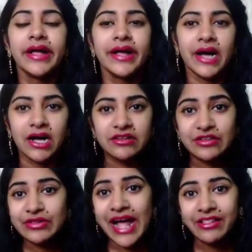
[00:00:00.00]
Uh, so
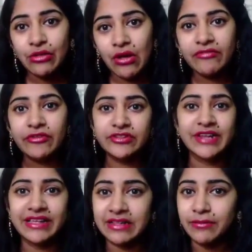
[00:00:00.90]
that's all for
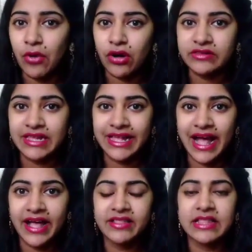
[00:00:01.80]
today's unboxing
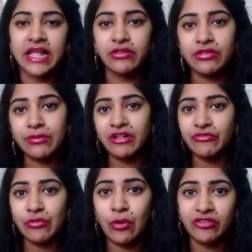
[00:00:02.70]
guys. Thank you so much for
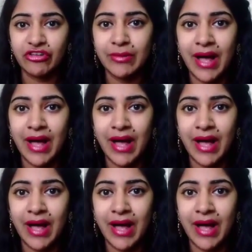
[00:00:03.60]
watching my